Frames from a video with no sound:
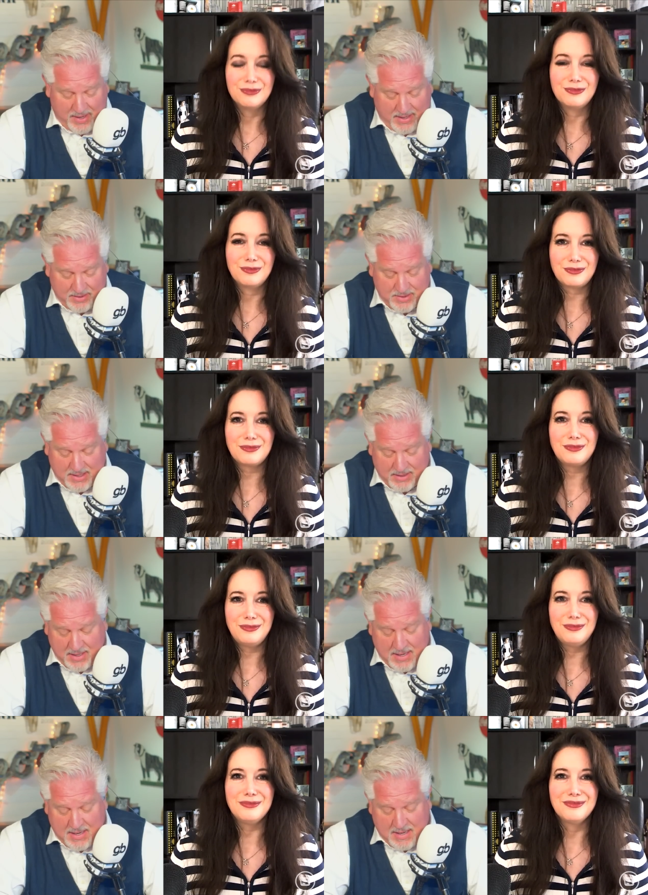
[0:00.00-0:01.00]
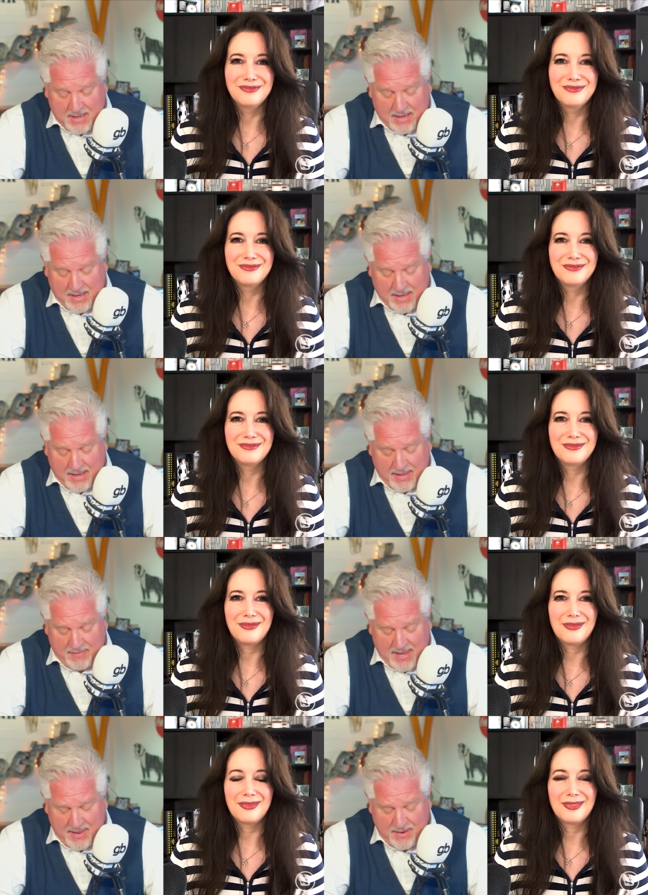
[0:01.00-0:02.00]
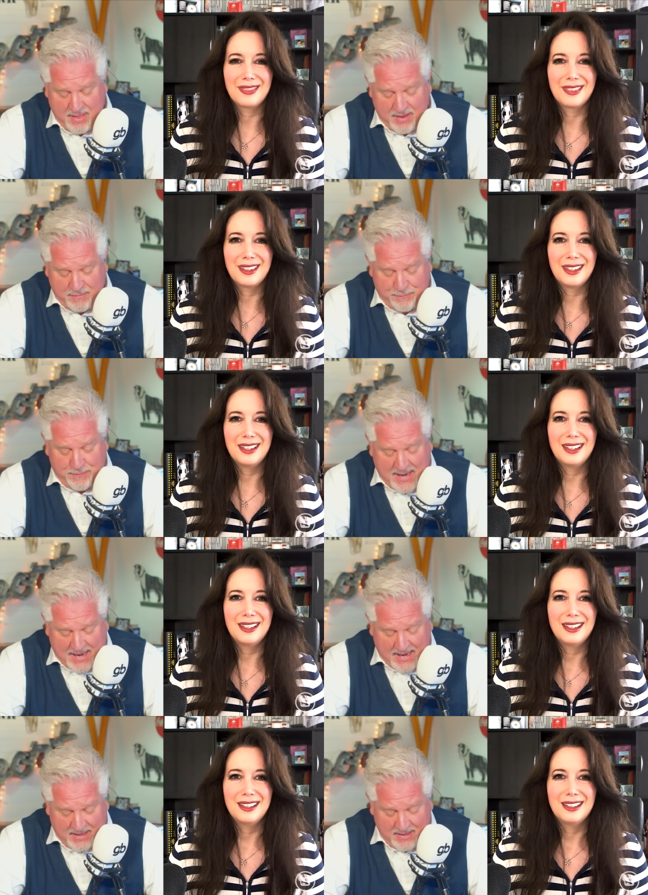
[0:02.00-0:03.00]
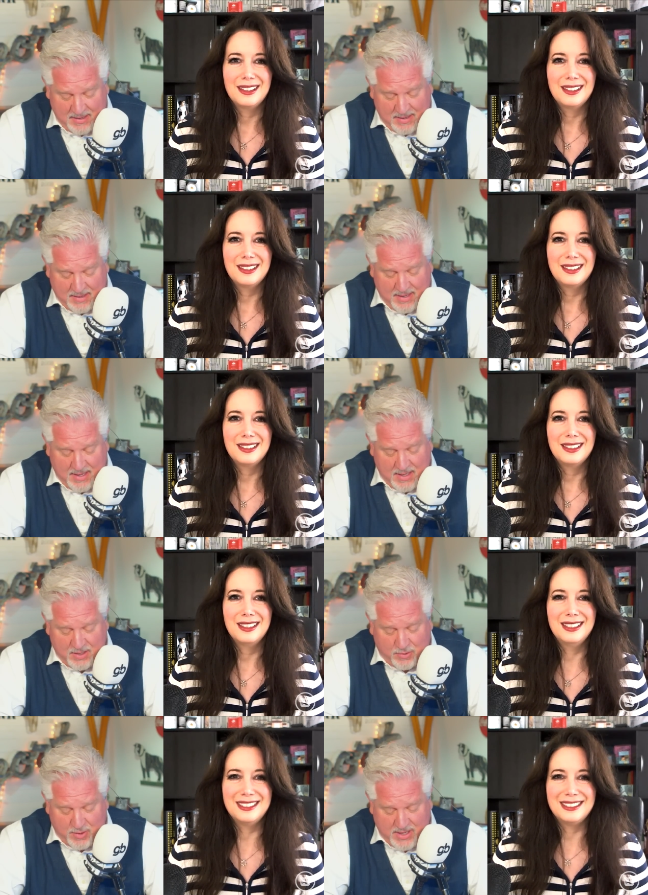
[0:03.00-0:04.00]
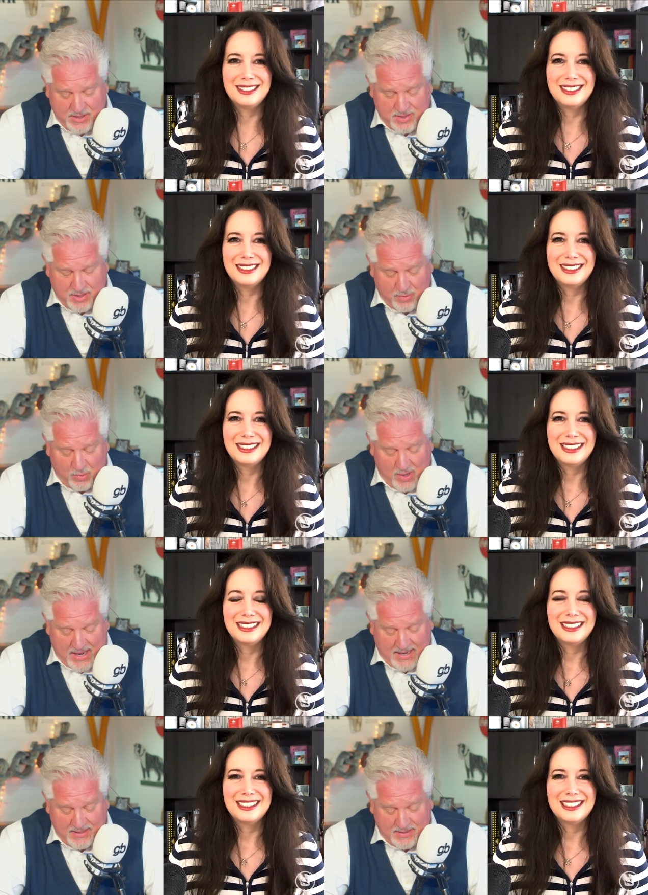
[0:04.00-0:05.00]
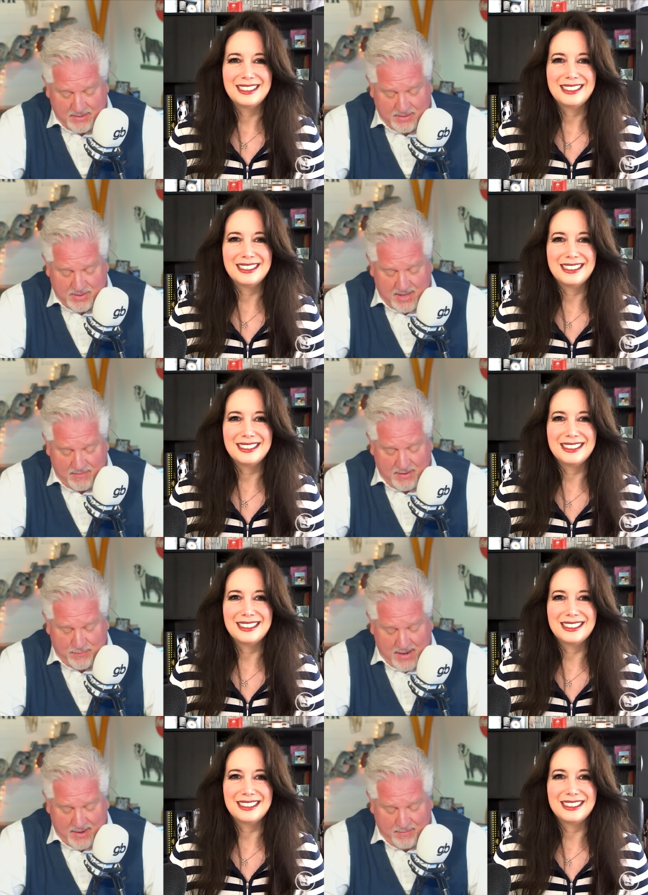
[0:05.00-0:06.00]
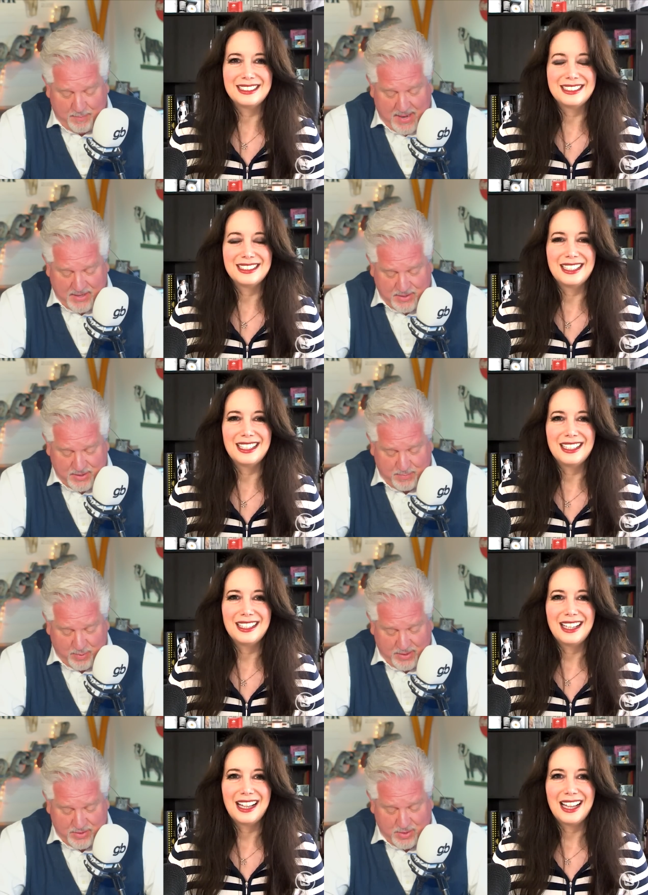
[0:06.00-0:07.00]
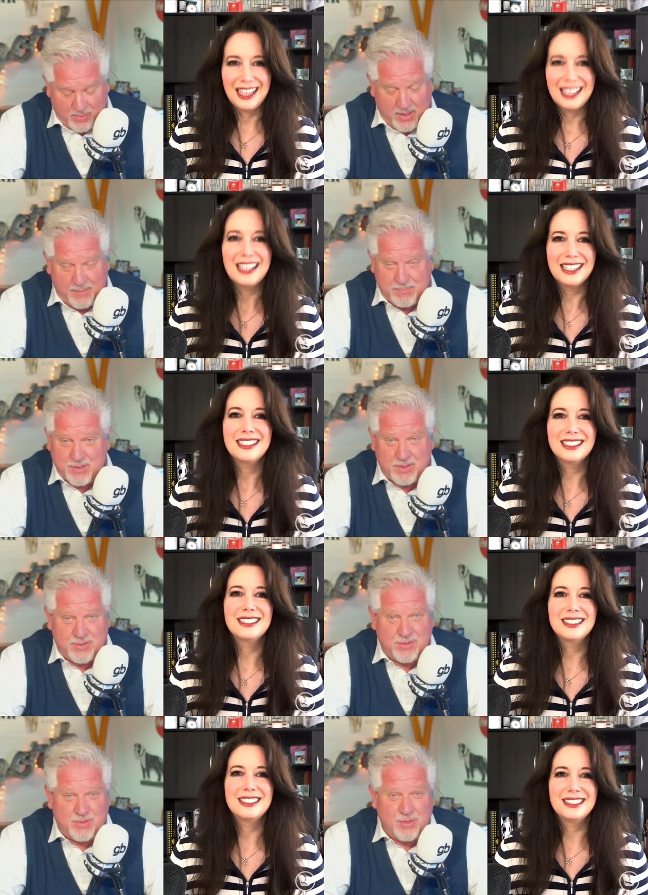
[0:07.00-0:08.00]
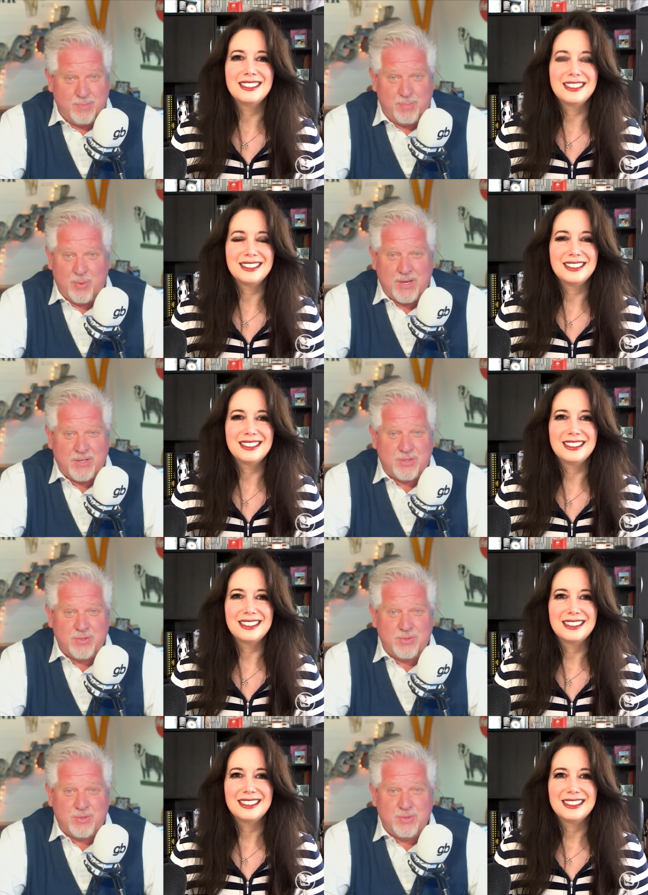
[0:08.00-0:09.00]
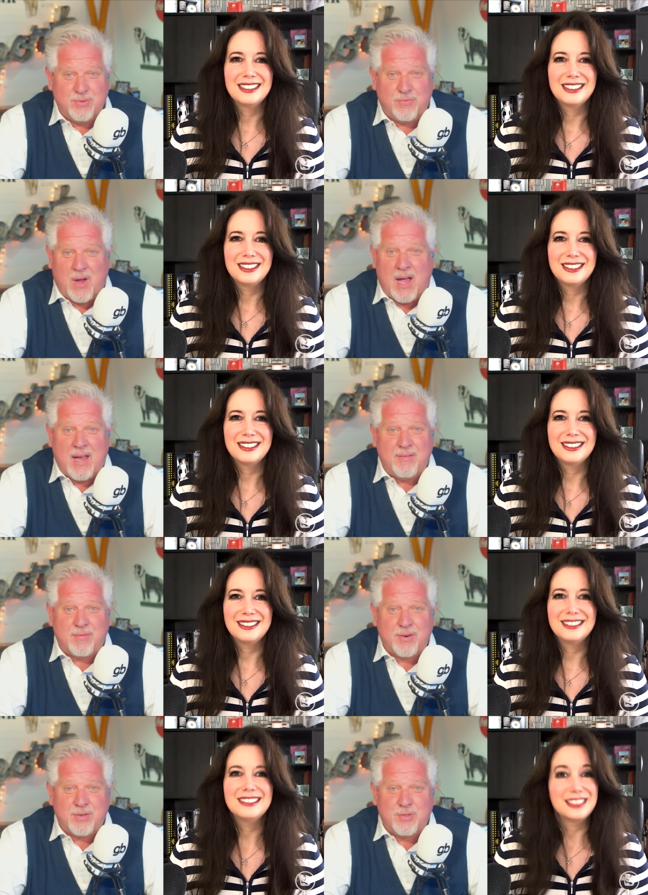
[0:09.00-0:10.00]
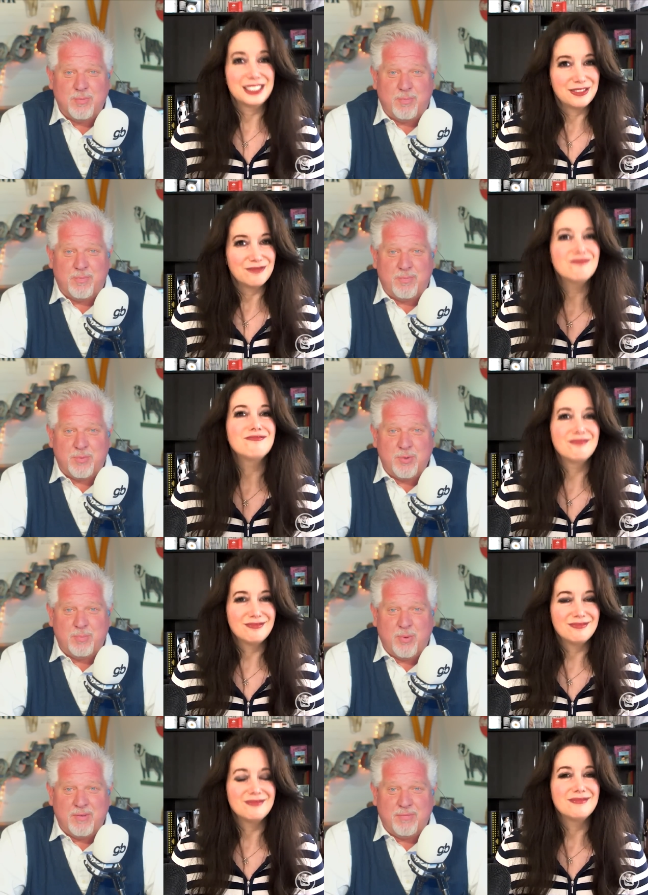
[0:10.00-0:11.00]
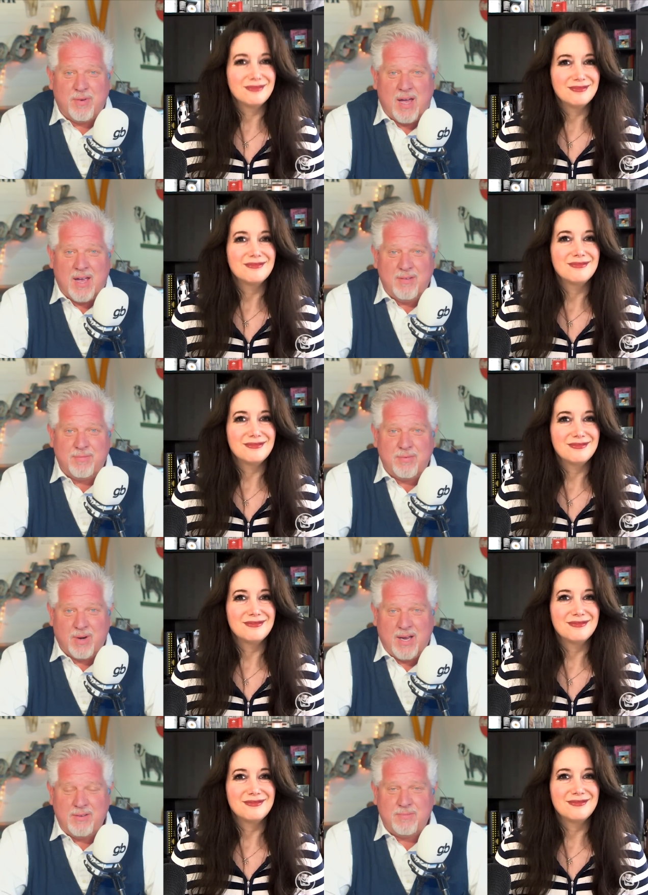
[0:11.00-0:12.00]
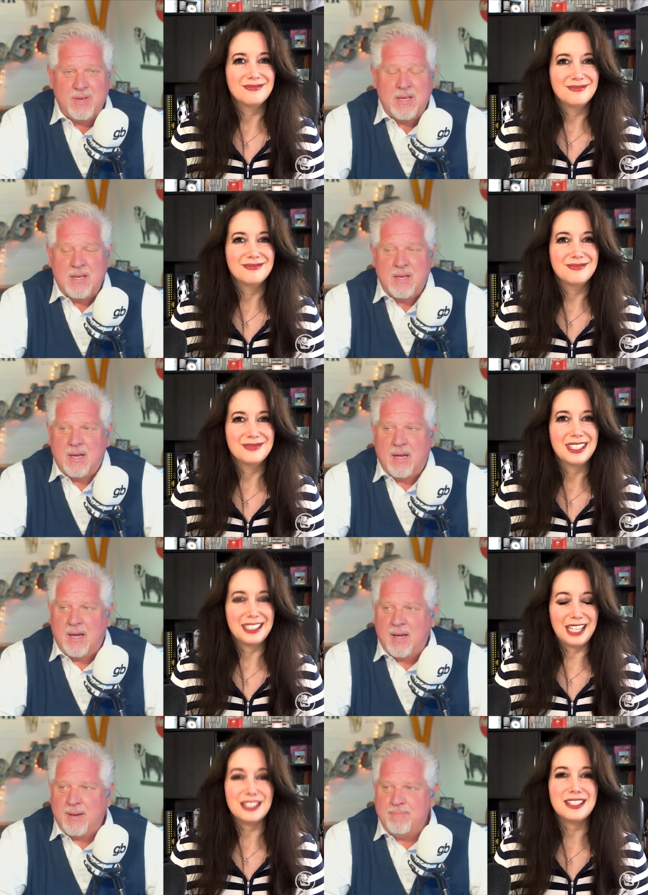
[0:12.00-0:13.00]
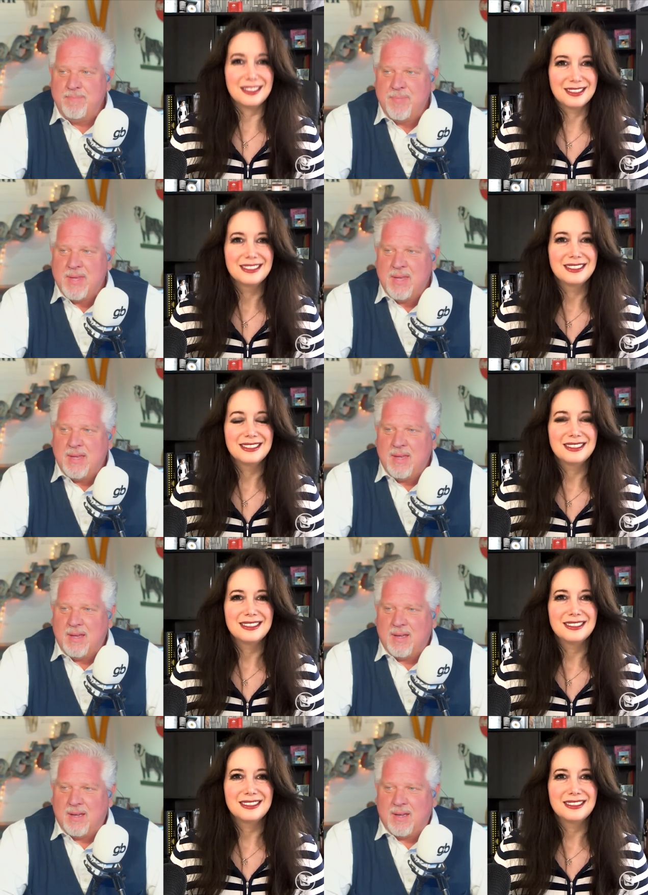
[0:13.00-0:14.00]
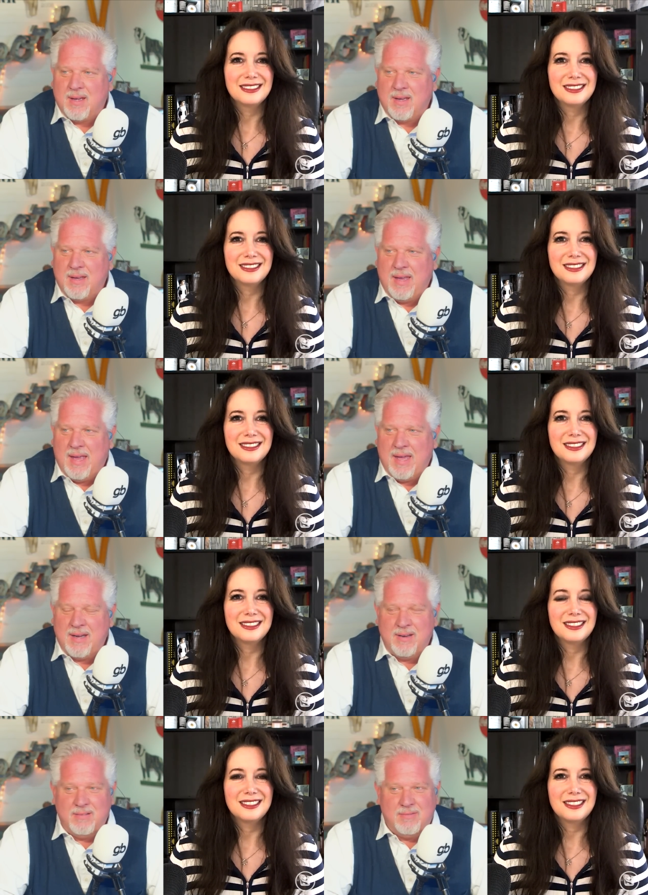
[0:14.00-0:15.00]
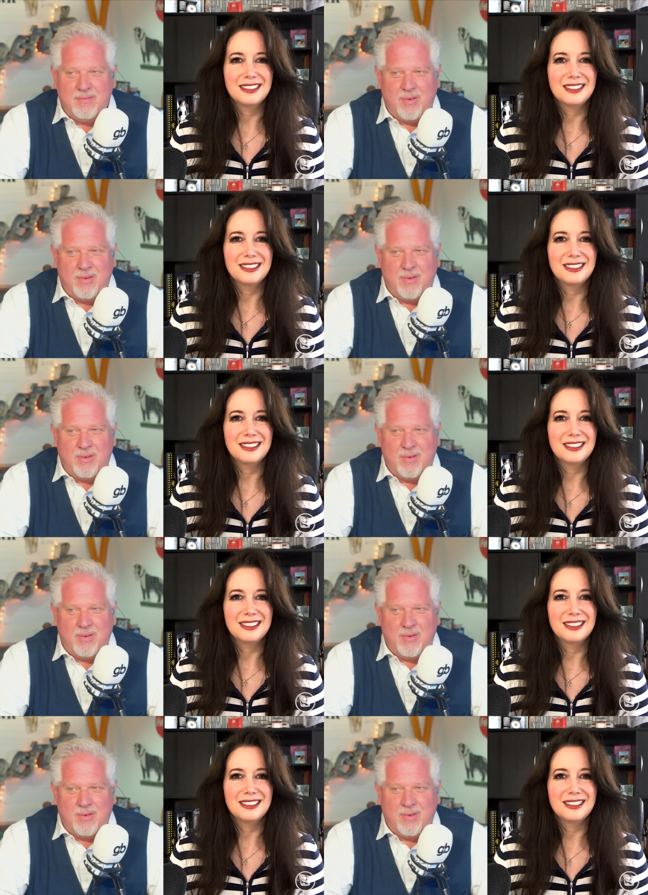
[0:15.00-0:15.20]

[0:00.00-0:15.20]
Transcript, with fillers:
Speaker 1: White House says. Uh, and then the Fed increased the rate seventy-five basis points. So we're up to two point two two five or two point five, right? Yes. Um, uh, and